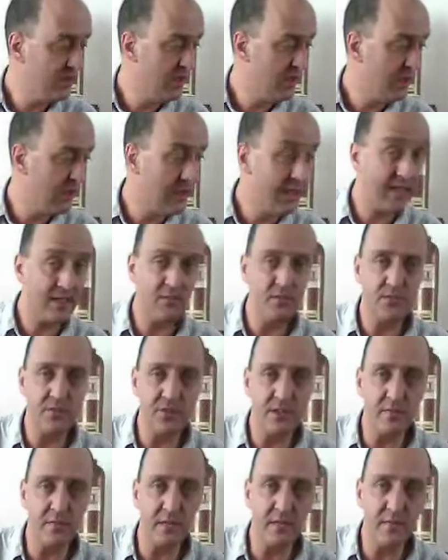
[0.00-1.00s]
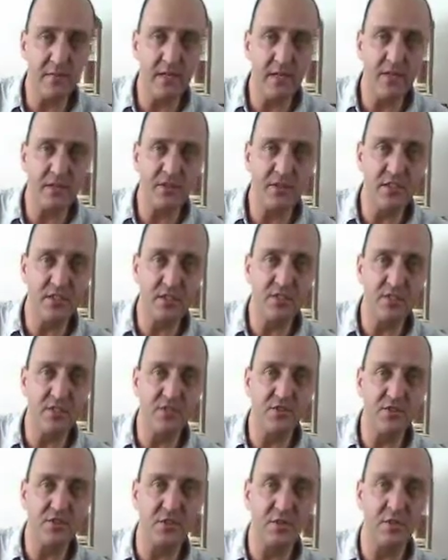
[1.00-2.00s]
That led to some embarrassing
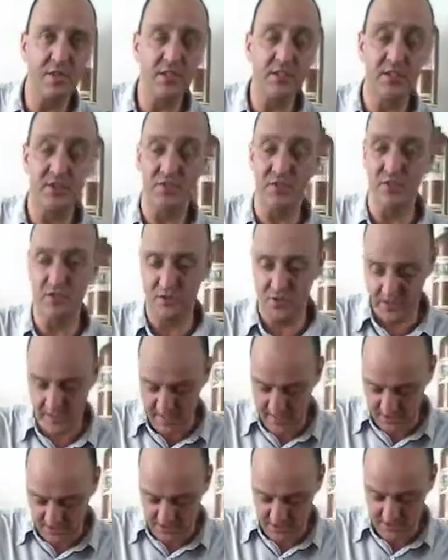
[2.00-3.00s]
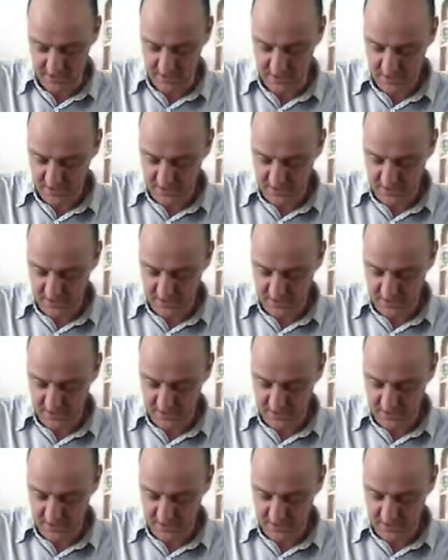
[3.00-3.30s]
situations on stage.